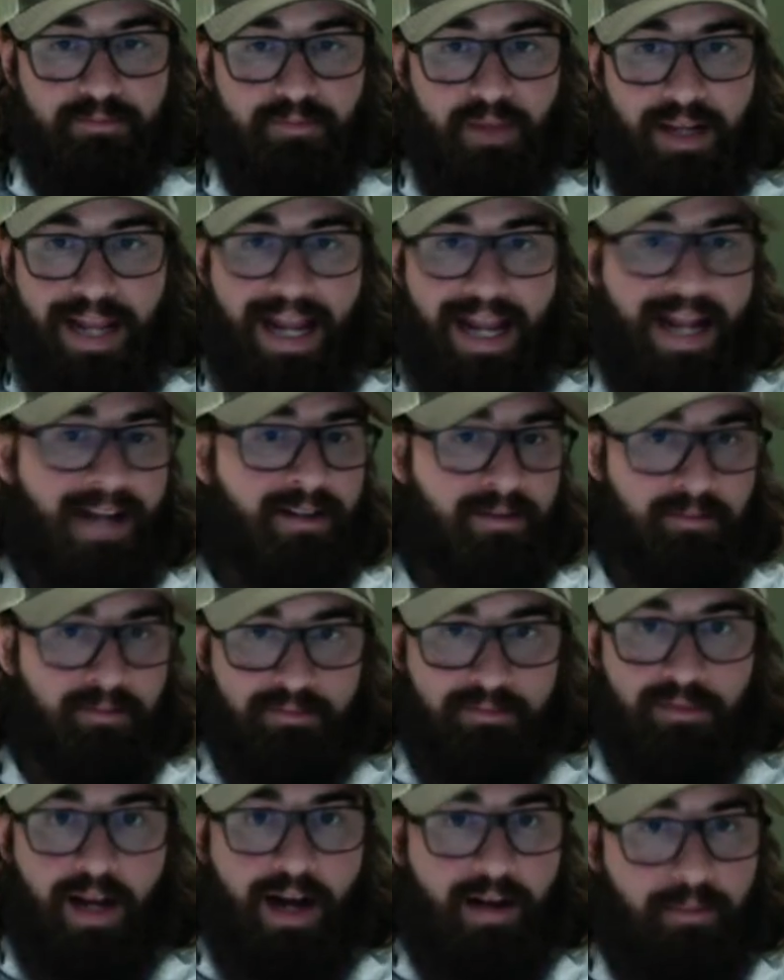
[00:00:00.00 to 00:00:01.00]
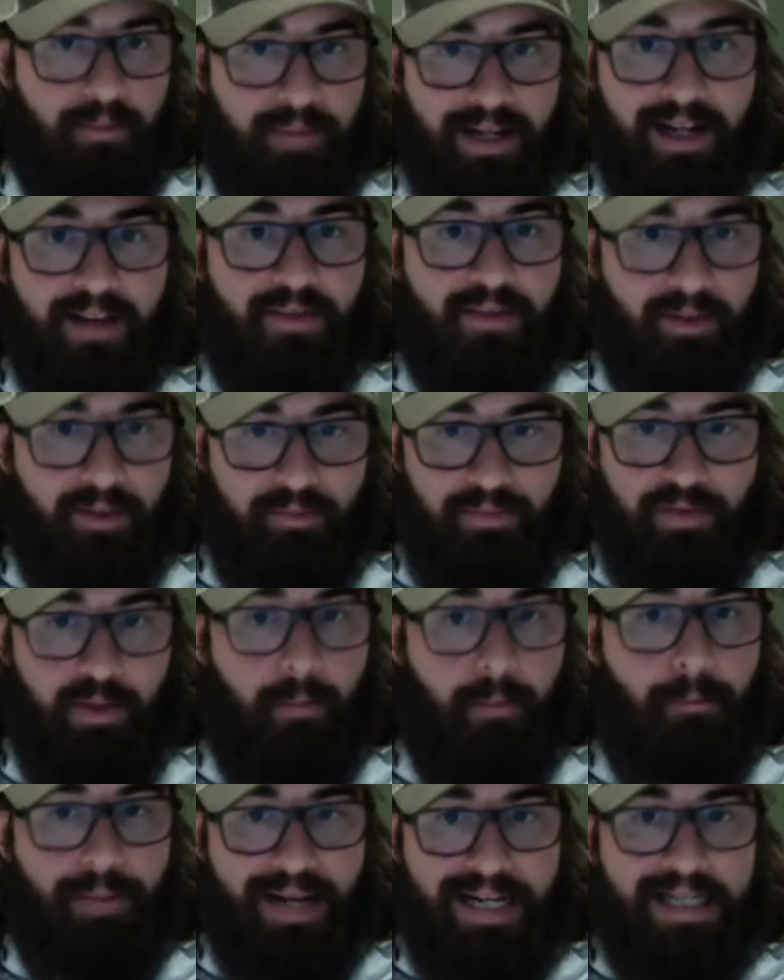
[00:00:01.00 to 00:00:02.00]
Canton kind of being the,
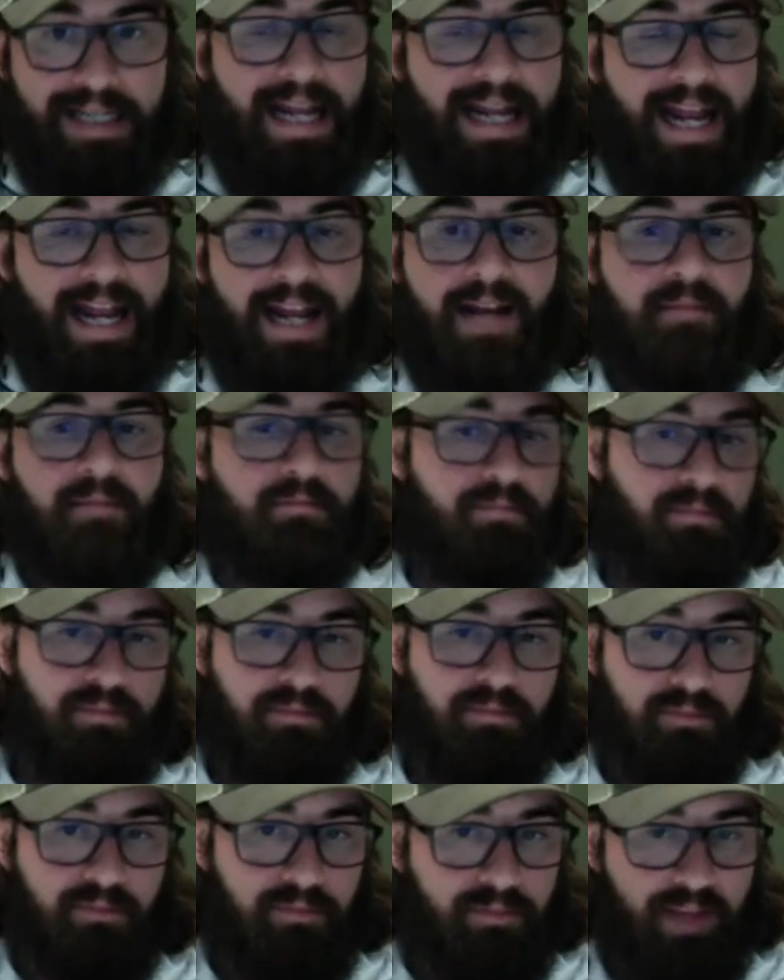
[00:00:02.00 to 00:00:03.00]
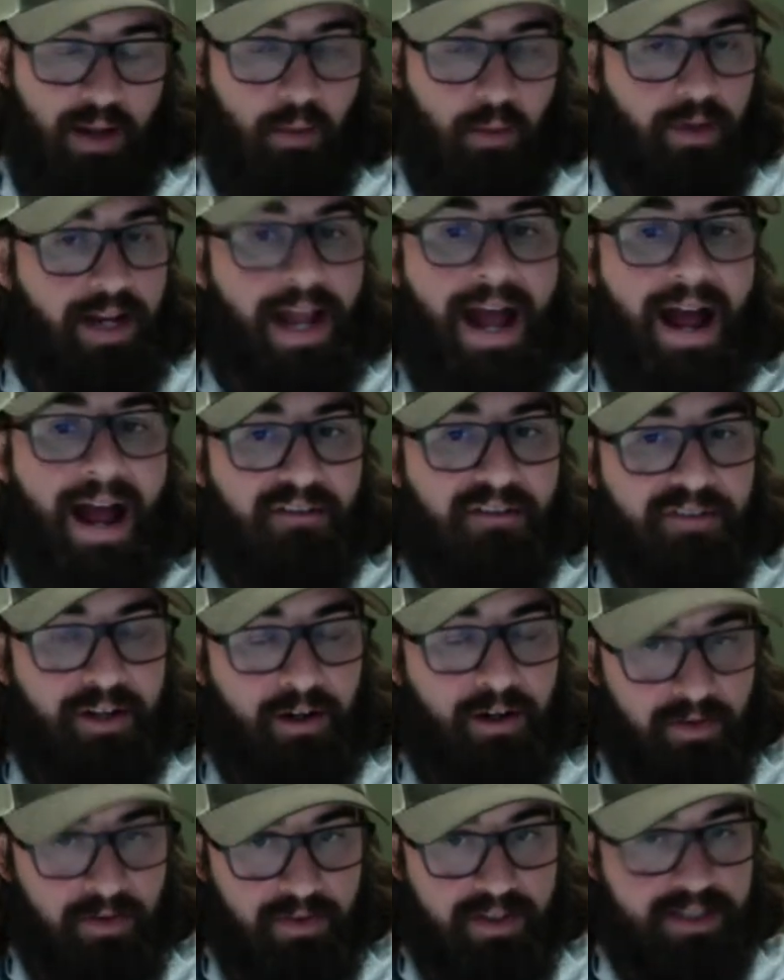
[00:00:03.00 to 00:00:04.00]
the big game that we have
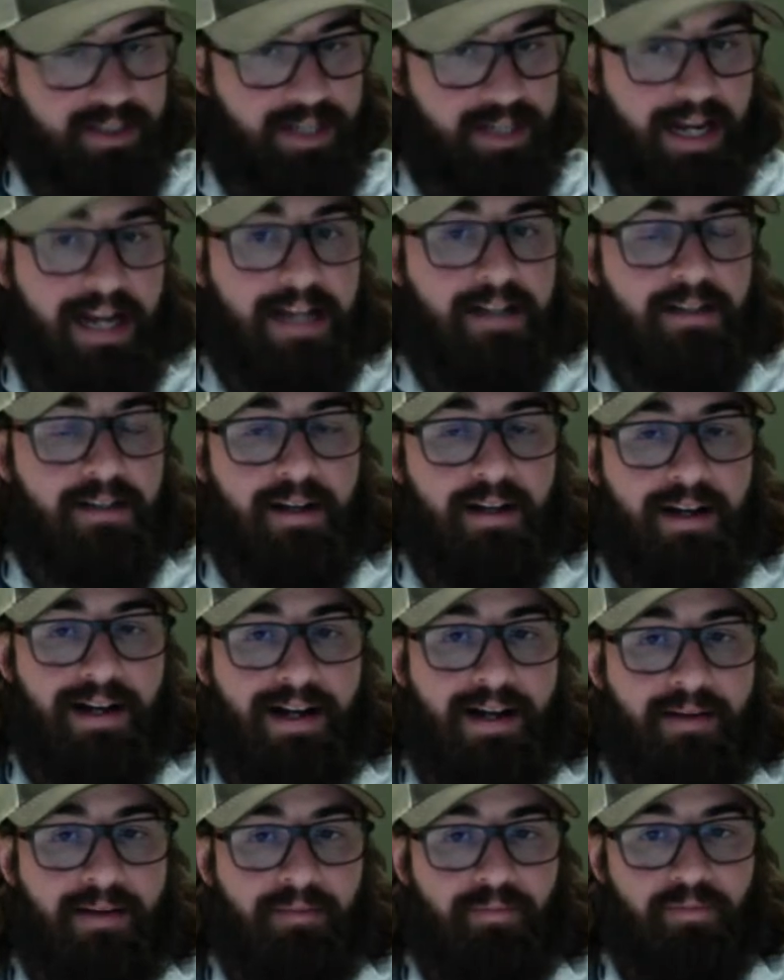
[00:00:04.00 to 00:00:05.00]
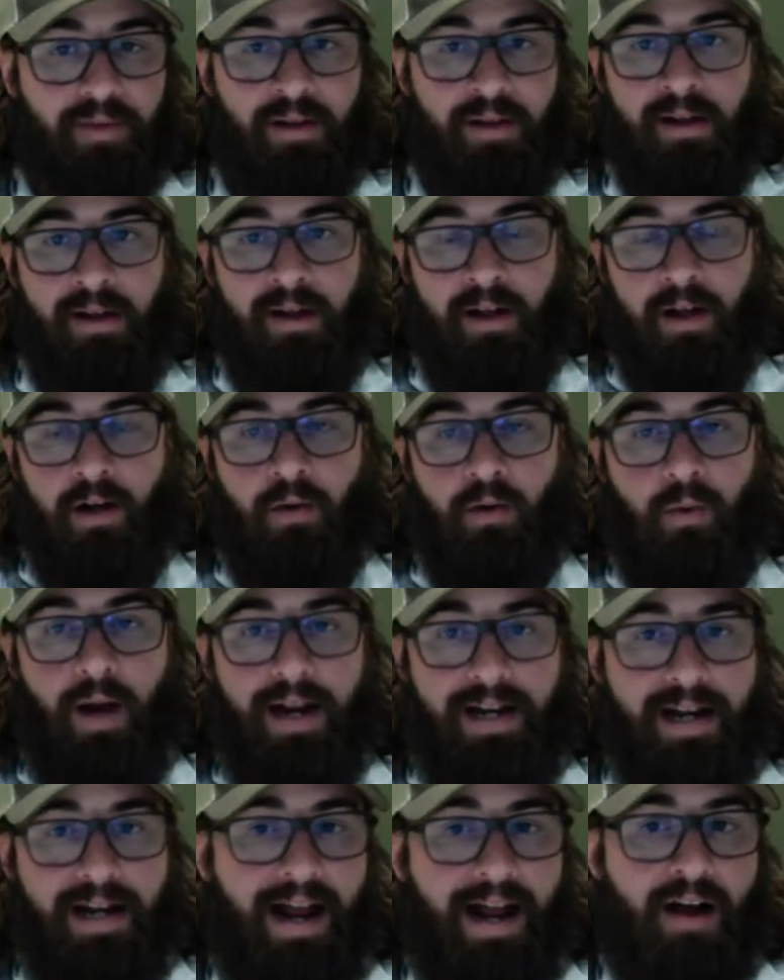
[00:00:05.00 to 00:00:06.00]
here in the state. Um,
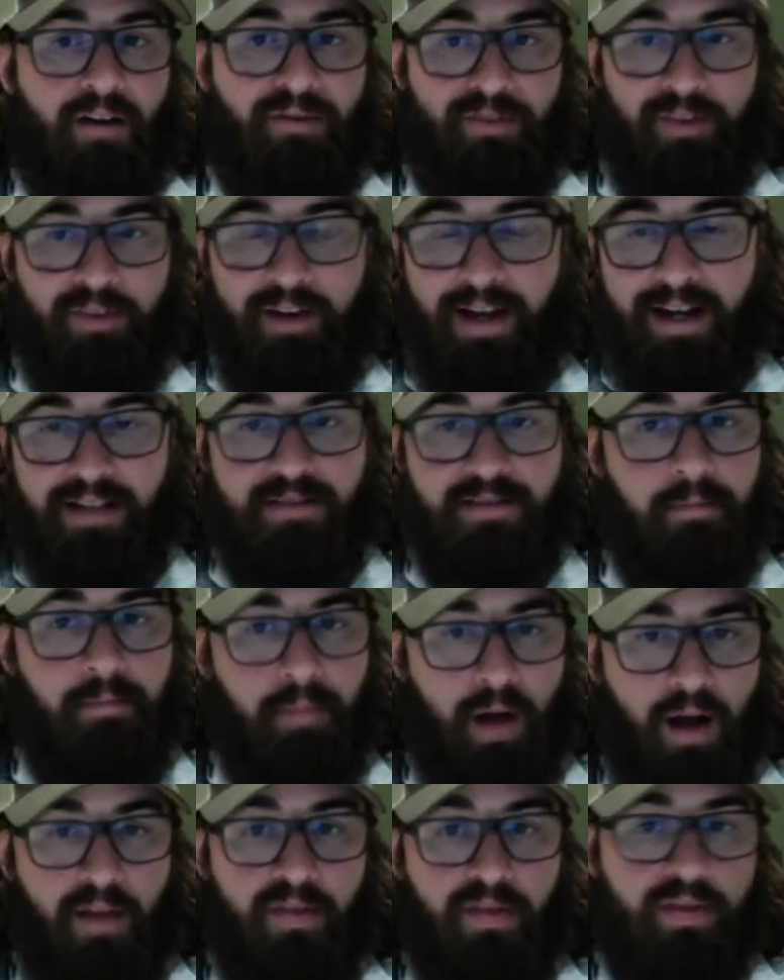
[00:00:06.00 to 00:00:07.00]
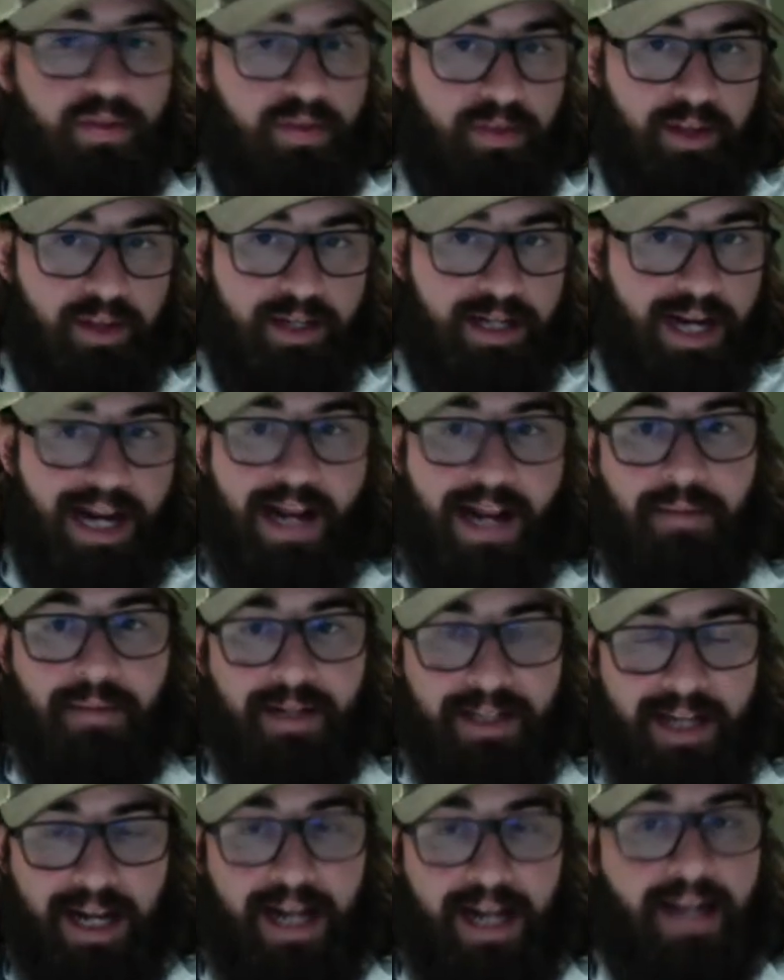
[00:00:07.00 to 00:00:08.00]
right now for the next month, the dam
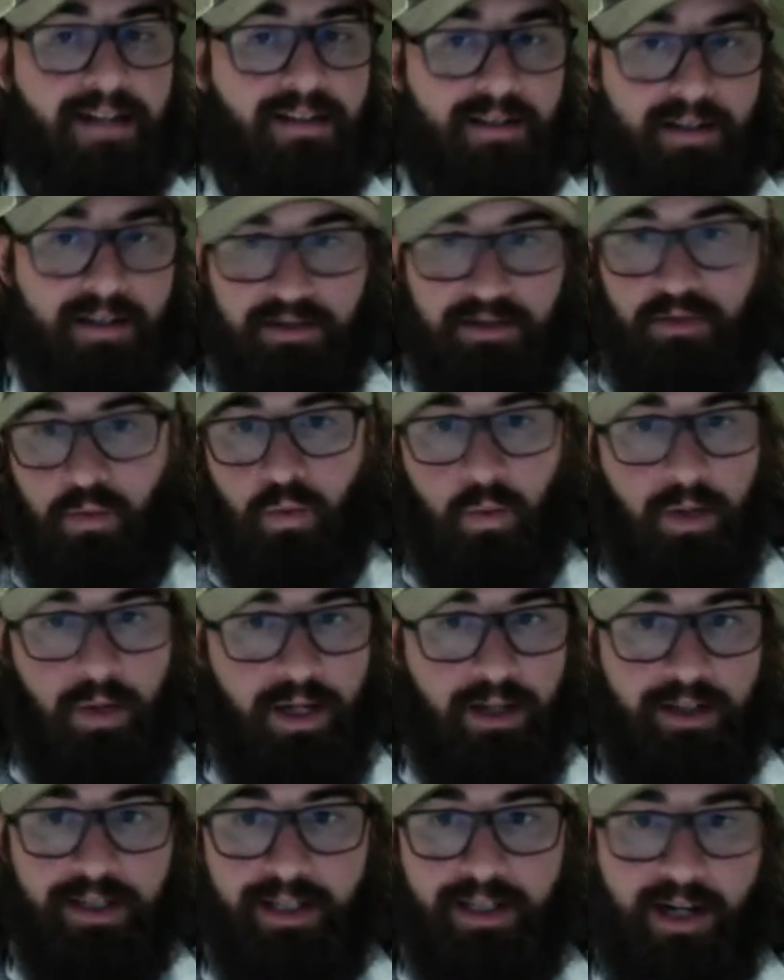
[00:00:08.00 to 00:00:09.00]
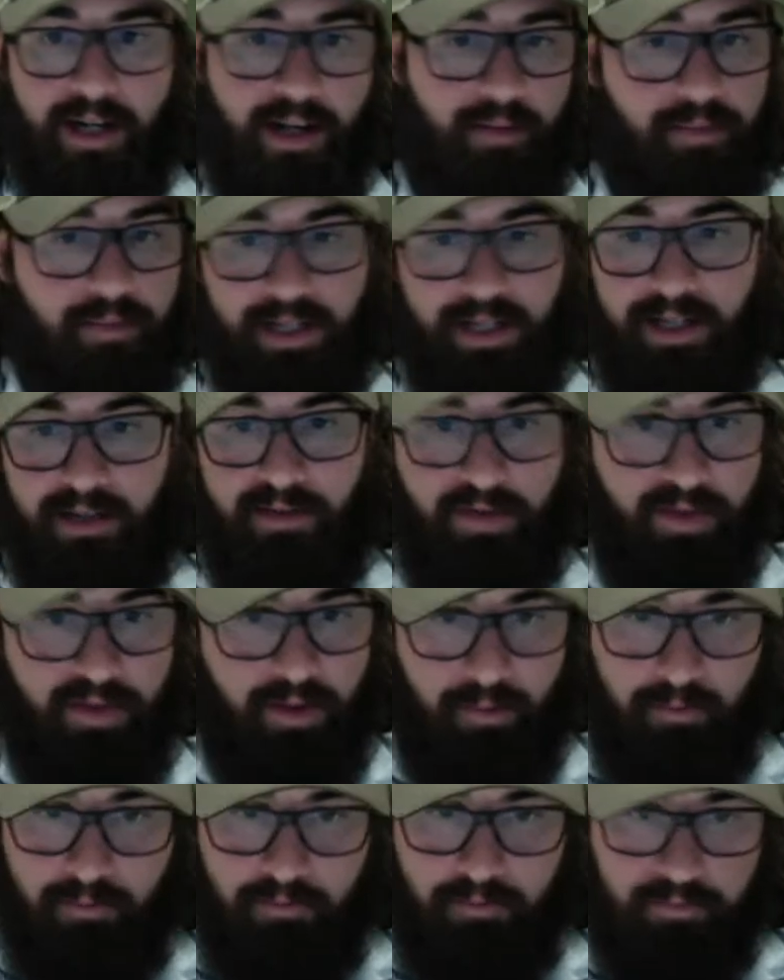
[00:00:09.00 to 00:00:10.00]
at Canton is really going to be the